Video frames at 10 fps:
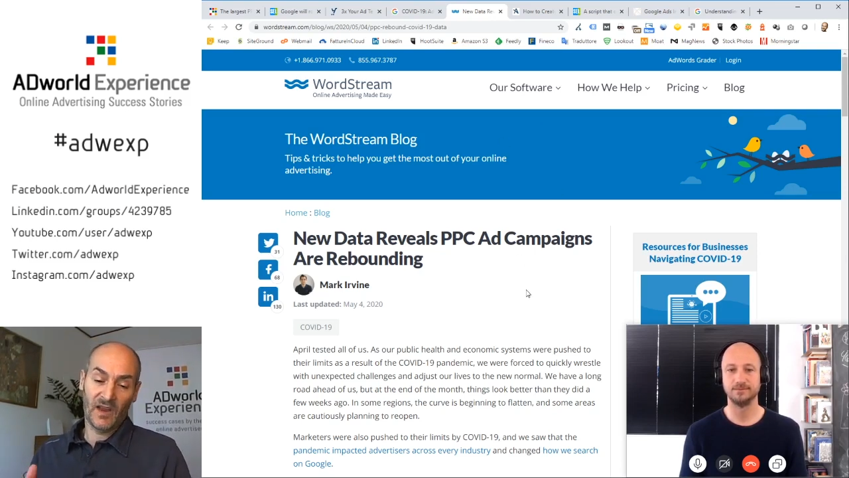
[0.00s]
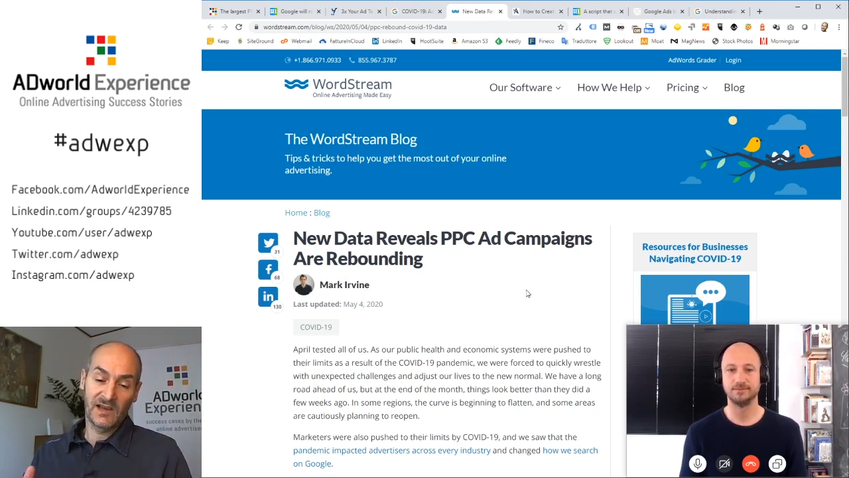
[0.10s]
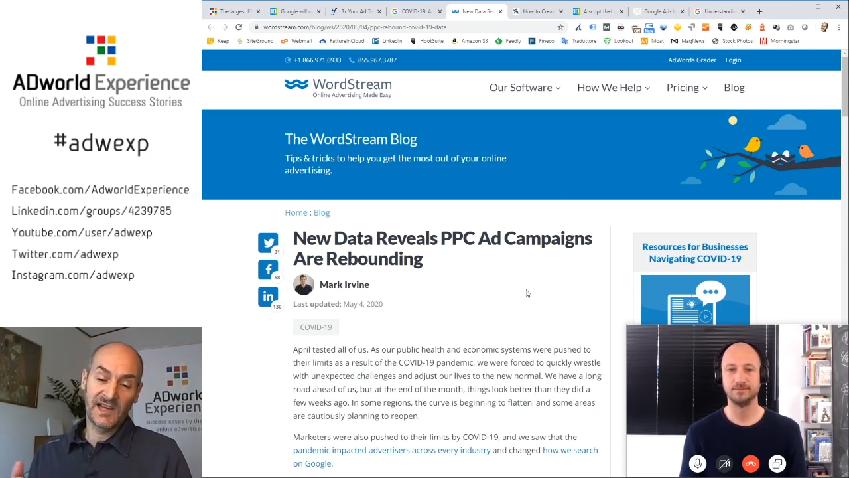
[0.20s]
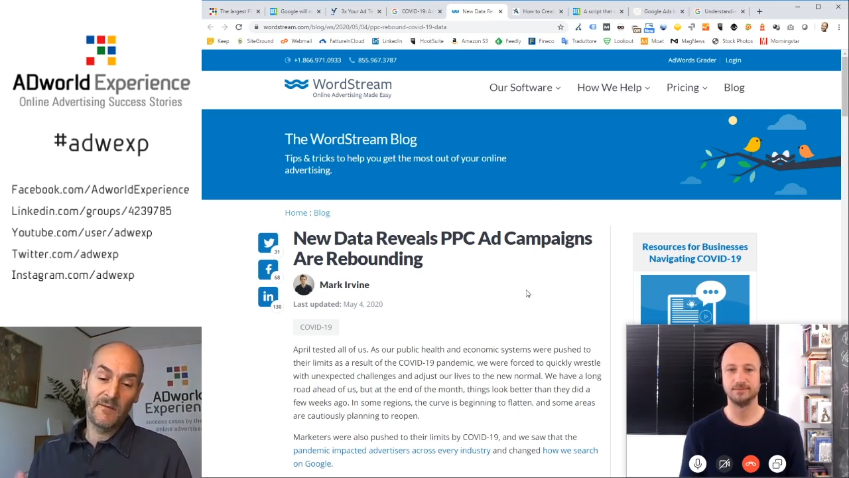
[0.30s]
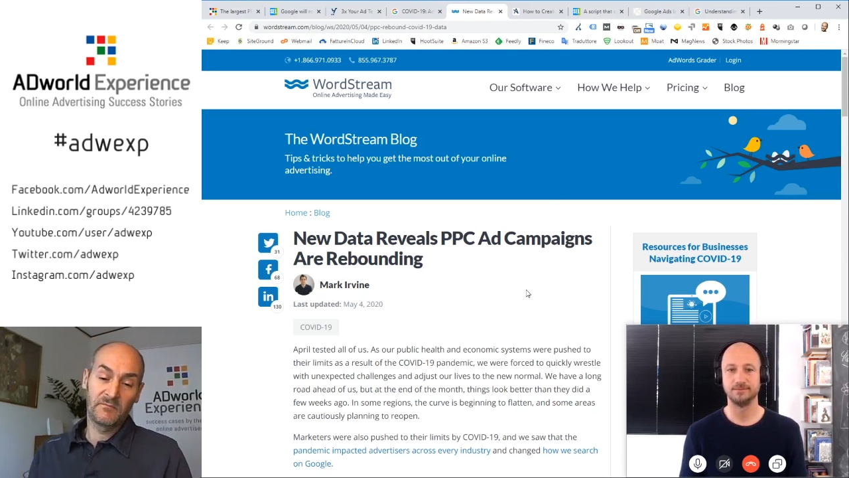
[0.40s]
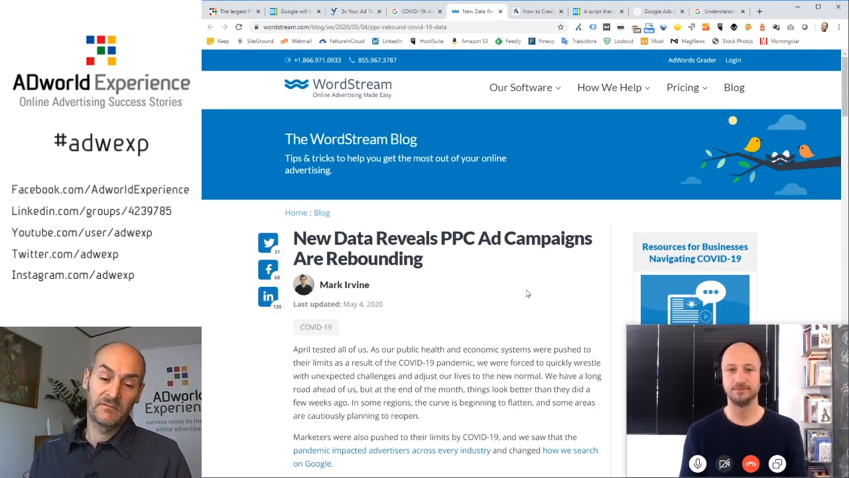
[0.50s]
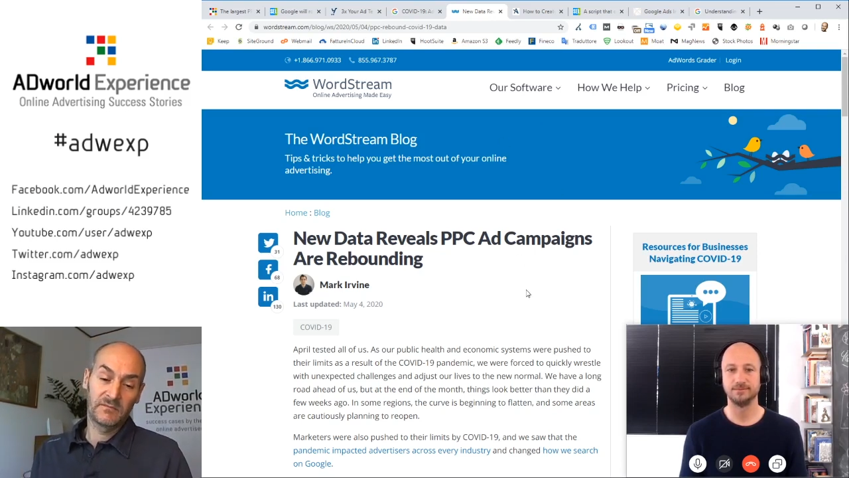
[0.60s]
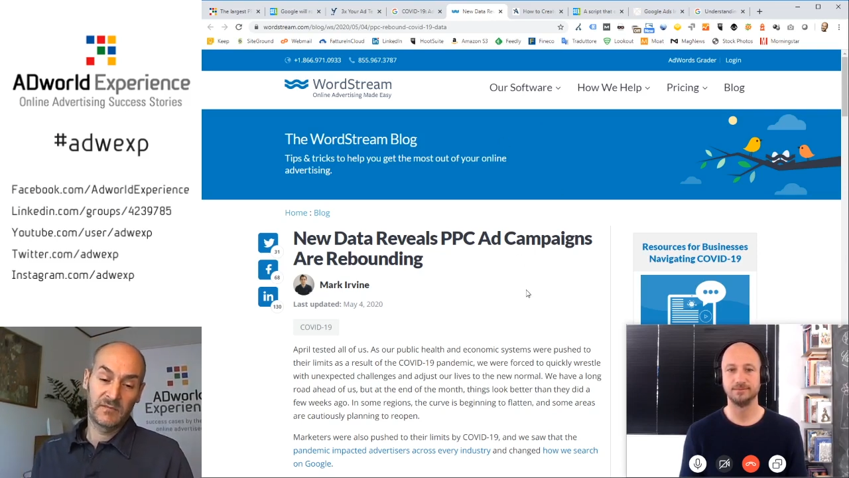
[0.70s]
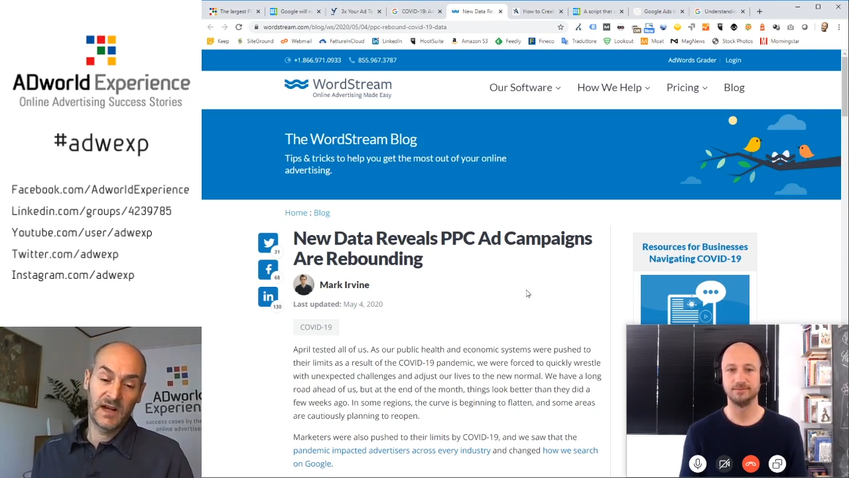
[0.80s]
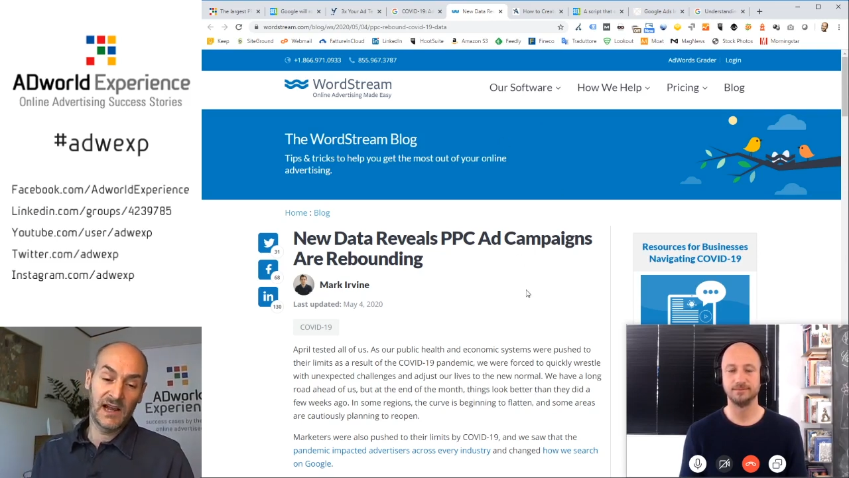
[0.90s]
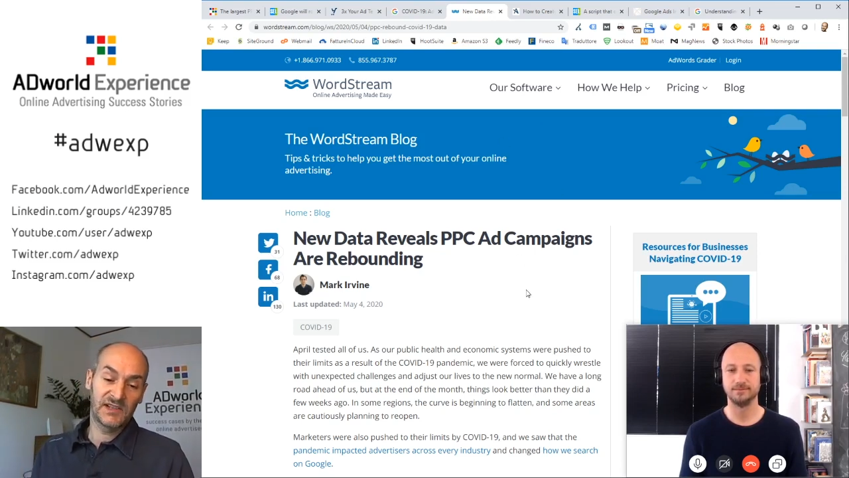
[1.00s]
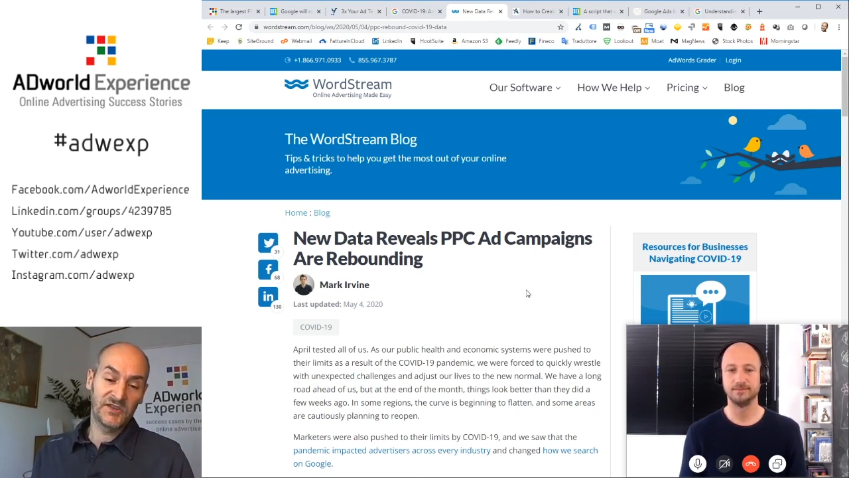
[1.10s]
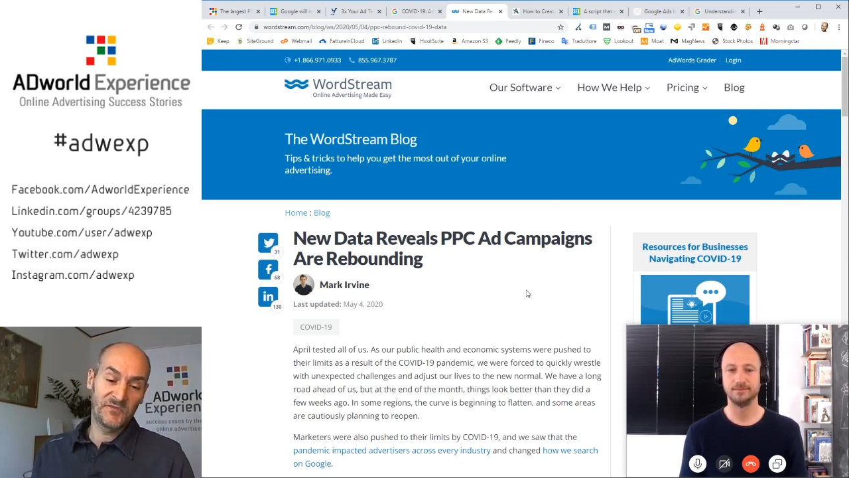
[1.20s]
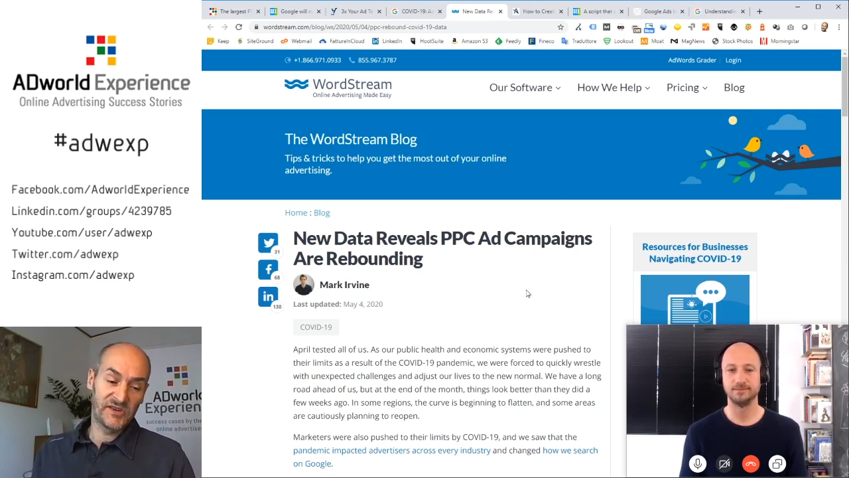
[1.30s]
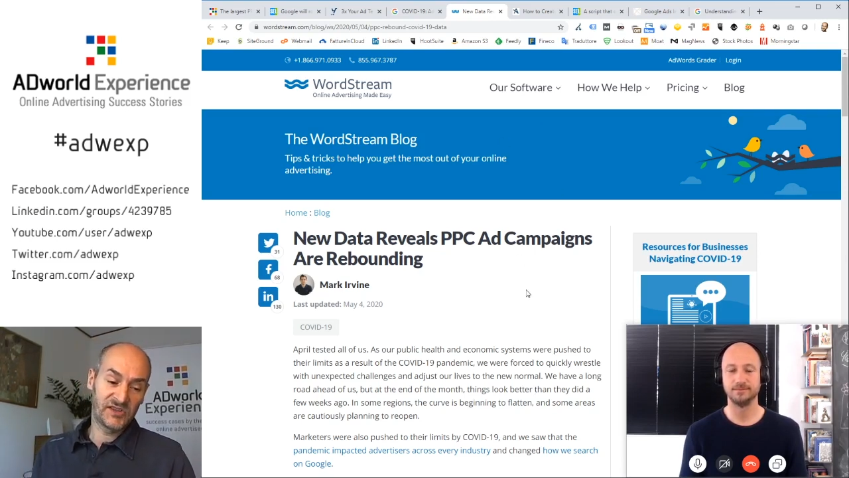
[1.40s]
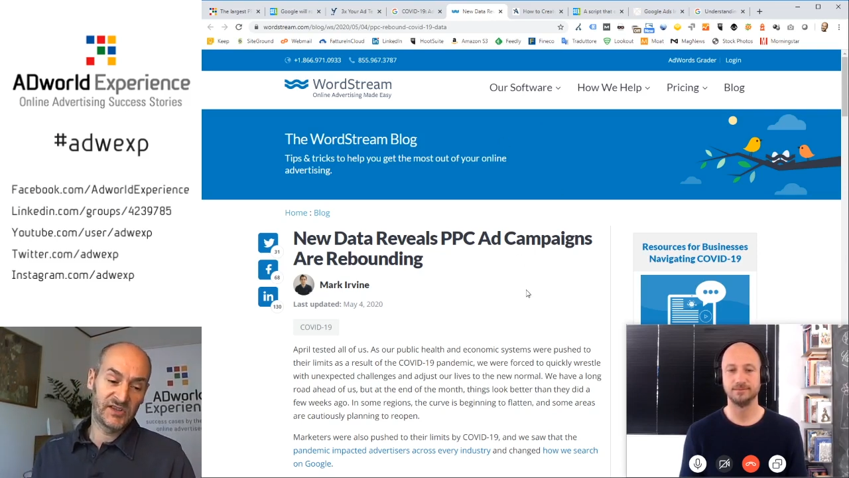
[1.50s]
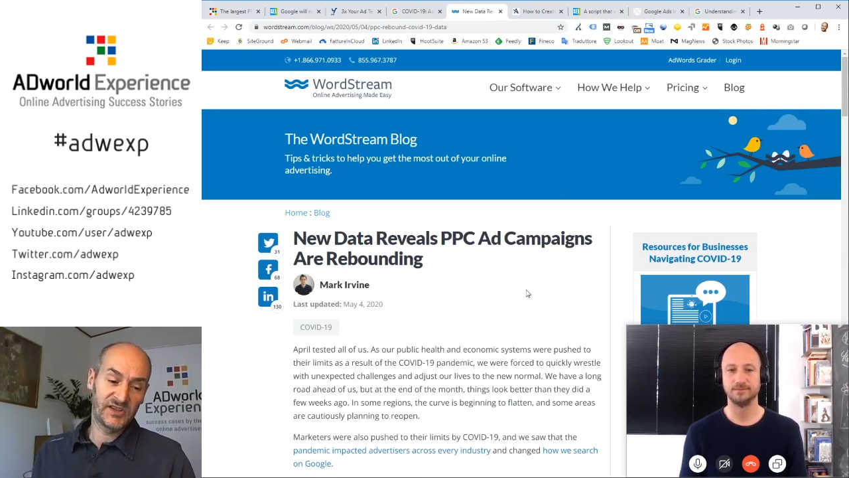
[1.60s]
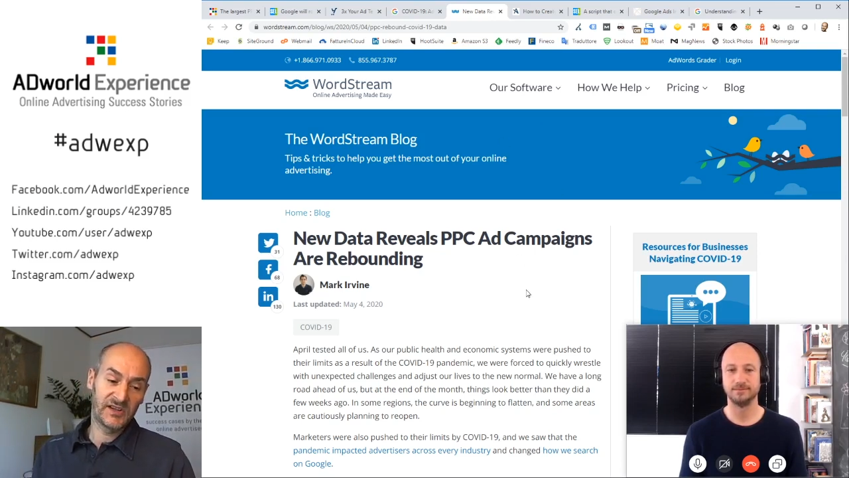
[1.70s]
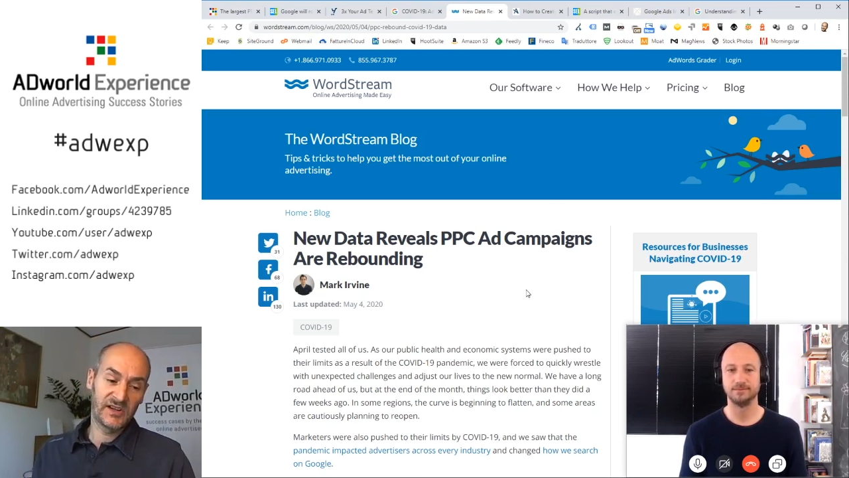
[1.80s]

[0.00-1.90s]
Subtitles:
some customers